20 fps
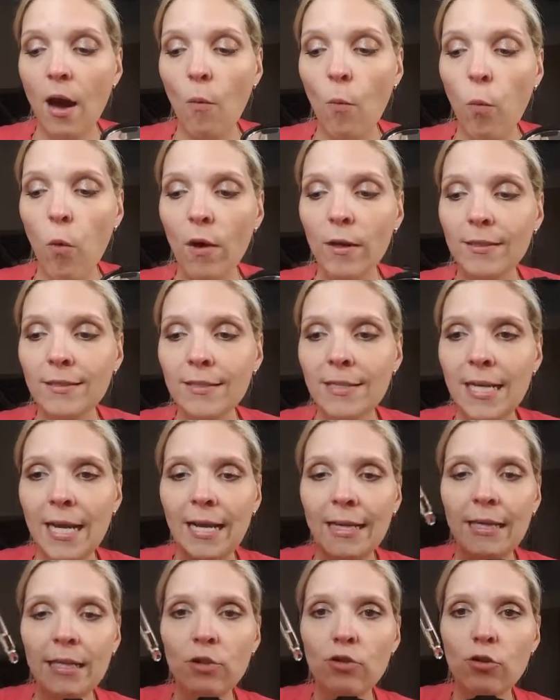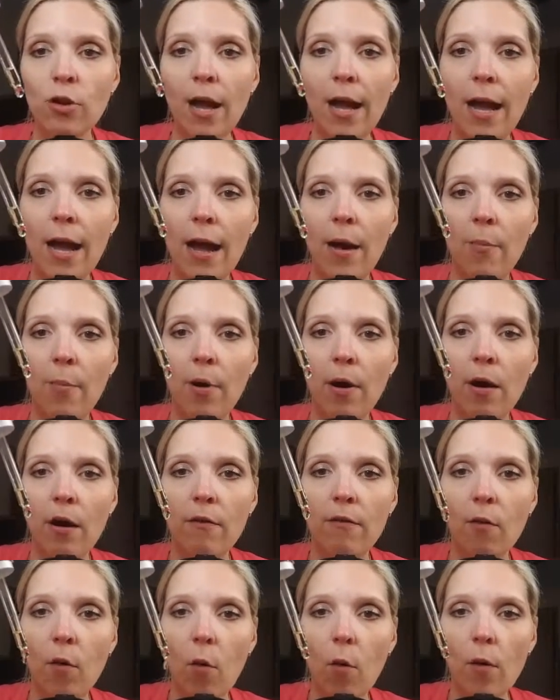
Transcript: one tiny drop of